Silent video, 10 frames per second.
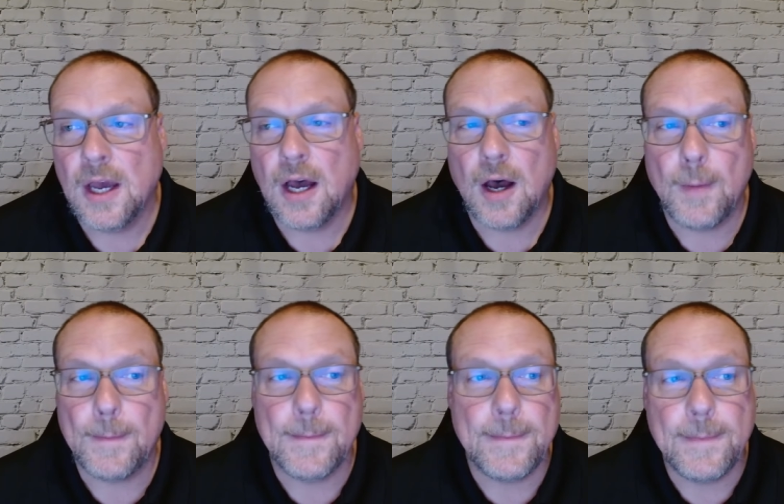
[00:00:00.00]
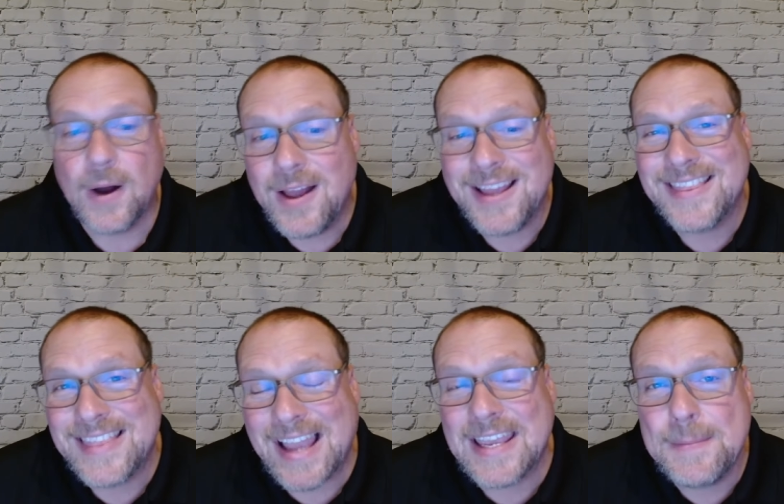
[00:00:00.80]
Um, but
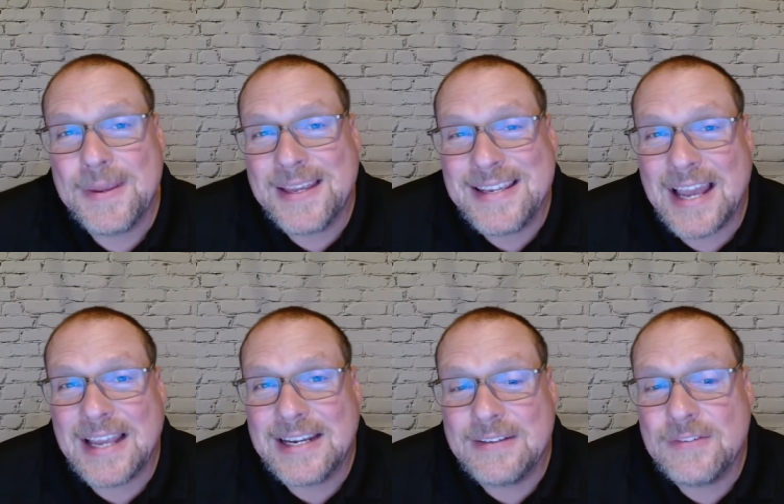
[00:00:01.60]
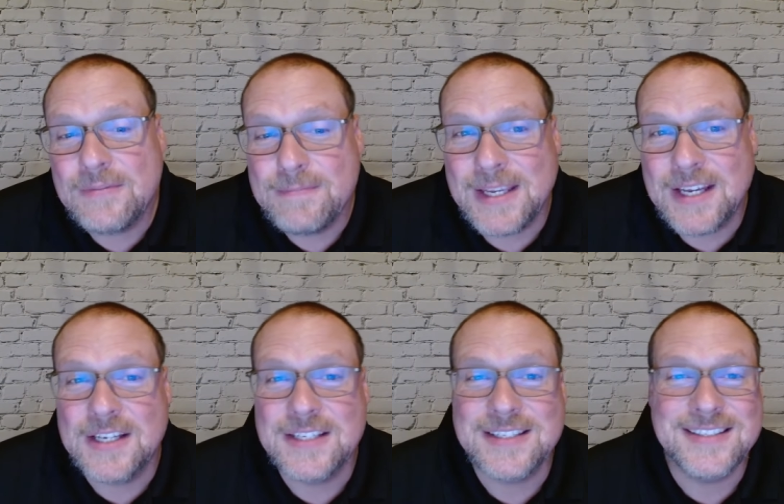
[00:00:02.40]
that can be a negative
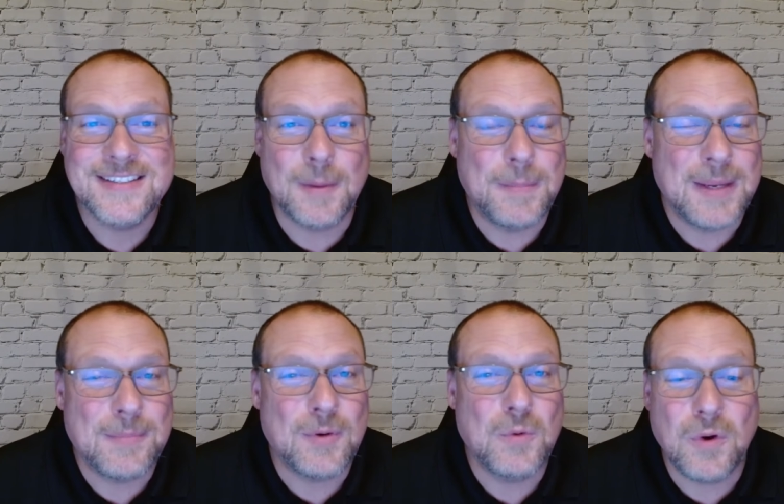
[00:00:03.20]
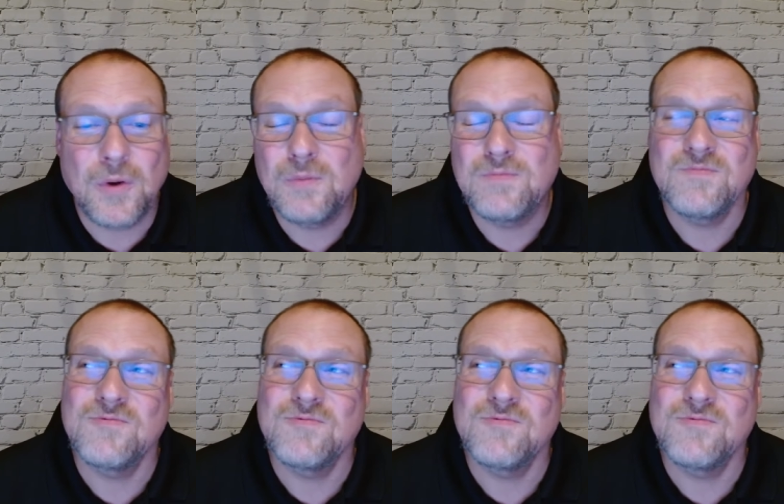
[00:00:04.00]
because some people will